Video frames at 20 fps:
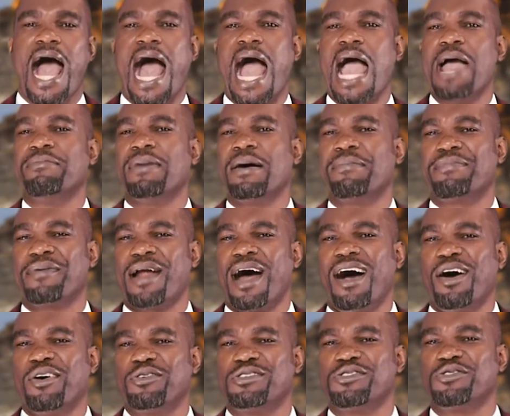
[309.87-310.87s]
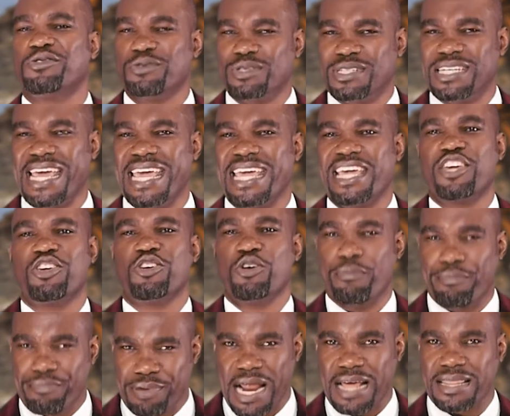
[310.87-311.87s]
I'm about to take
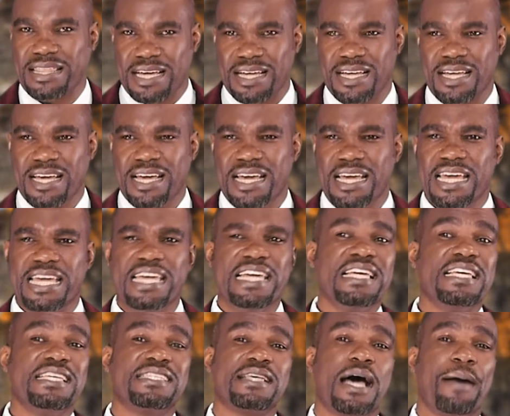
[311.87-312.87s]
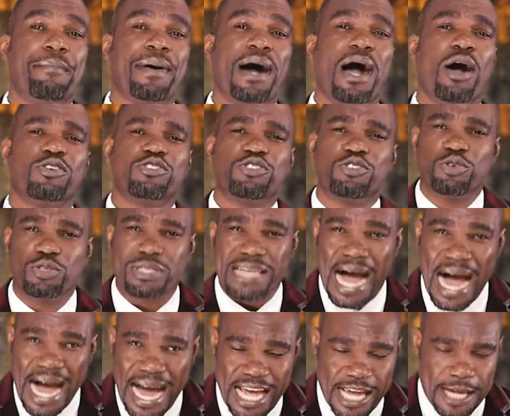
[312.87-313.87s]
your brother. He is about to
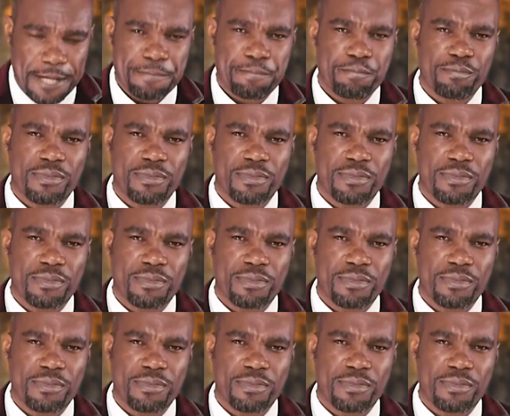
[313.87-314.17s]
die.